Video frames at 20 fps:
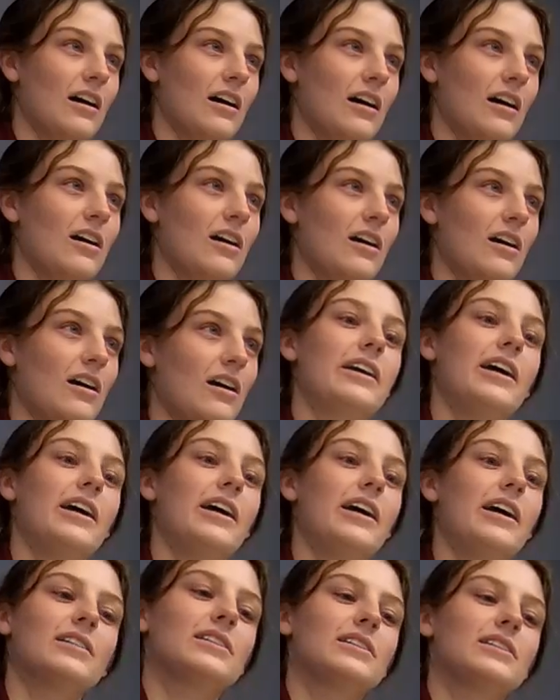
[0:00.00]
Oh, yeah.
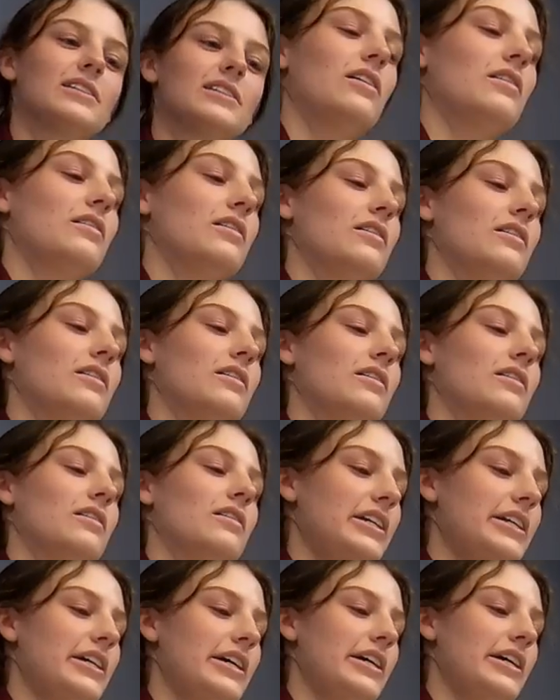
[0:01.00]
So
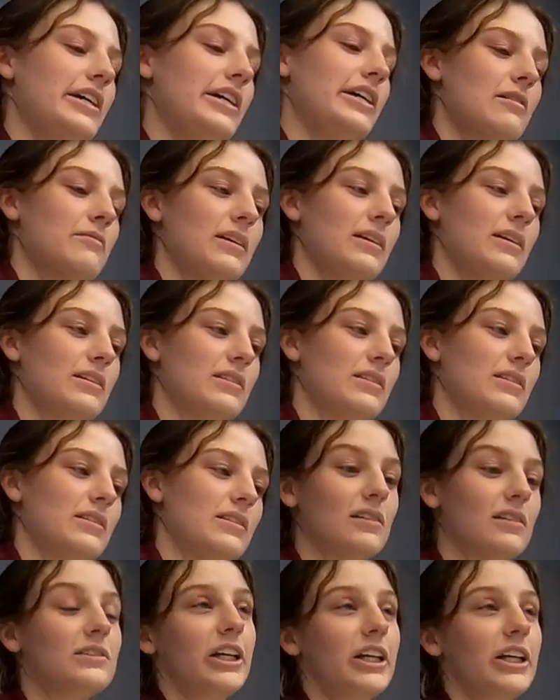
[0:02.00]
she
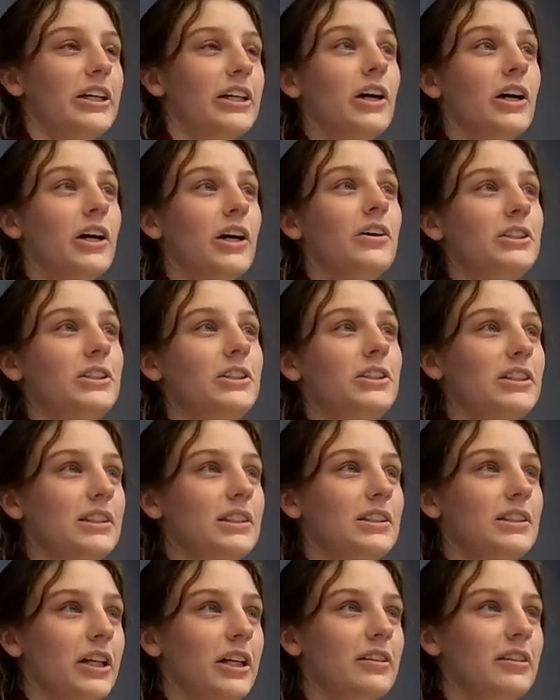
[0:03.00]
Cochins in
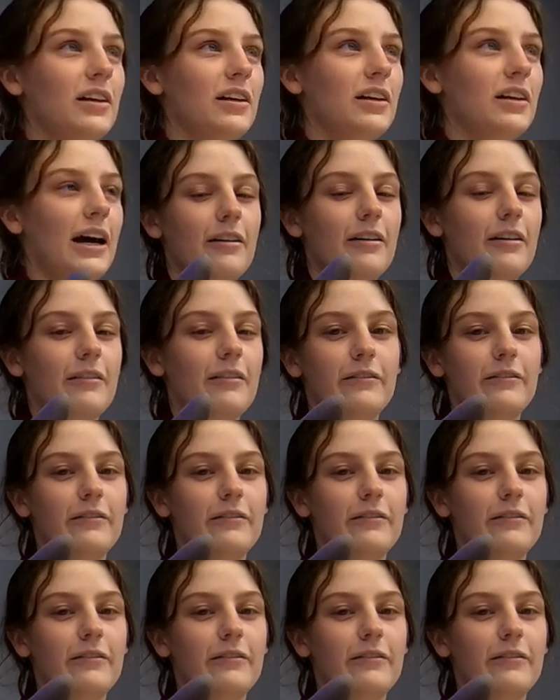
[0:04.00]
general have